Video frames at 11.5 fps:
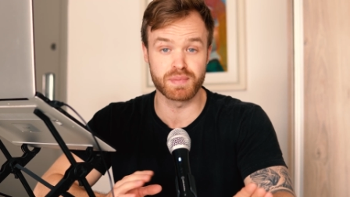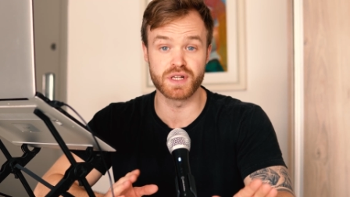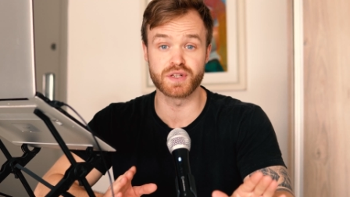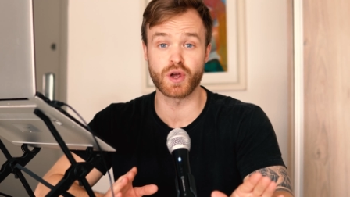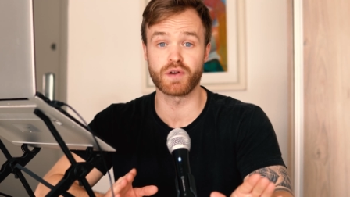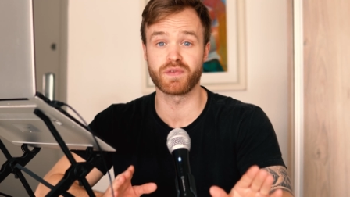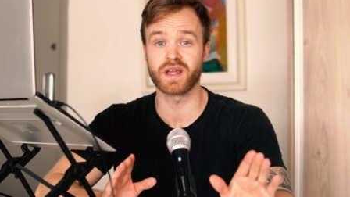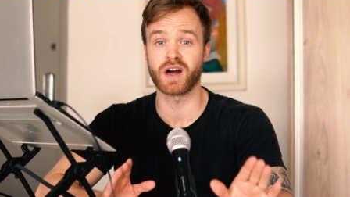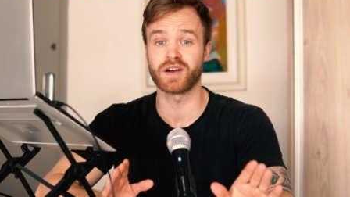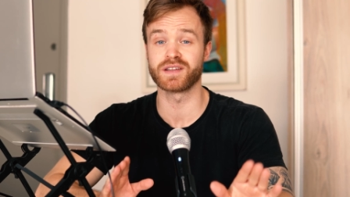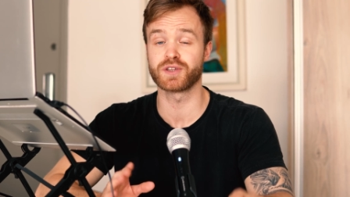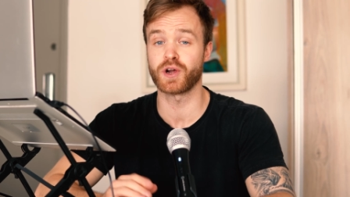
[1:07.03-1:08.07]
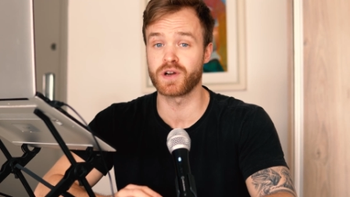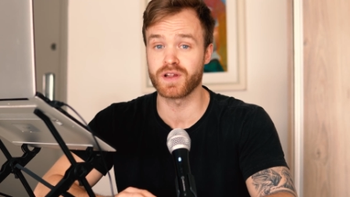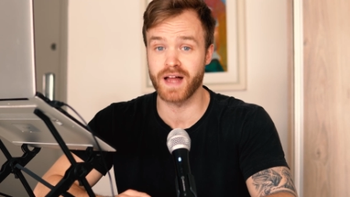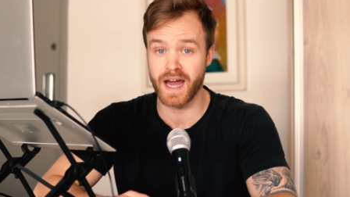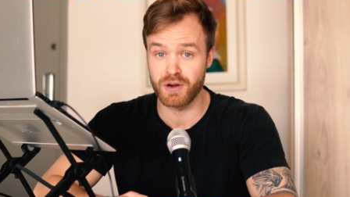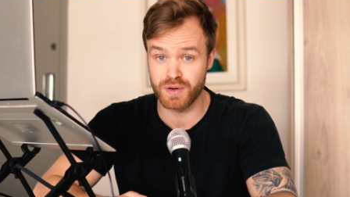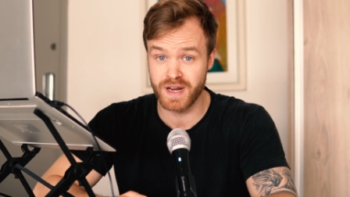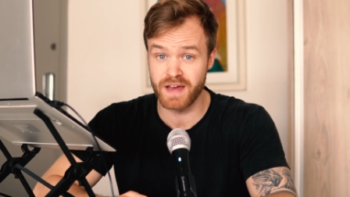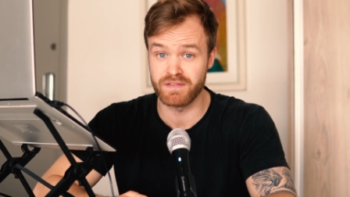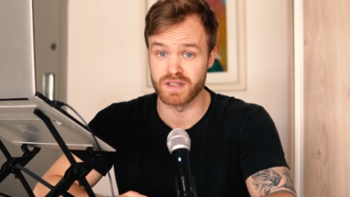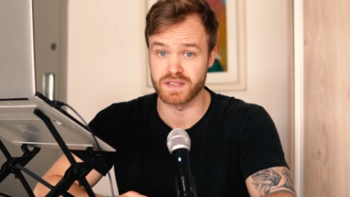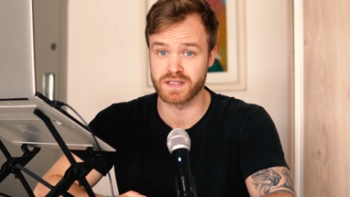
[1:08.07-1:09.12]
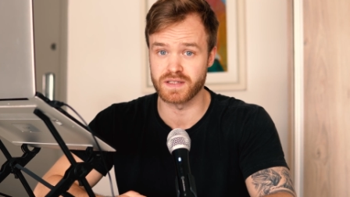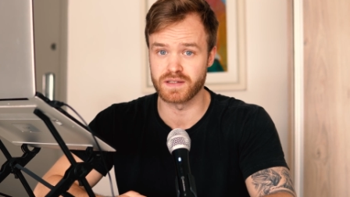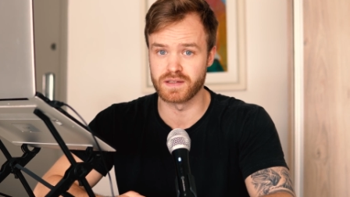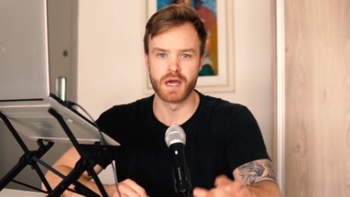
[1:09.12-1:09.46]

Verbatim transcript: preserving our internal iron levels.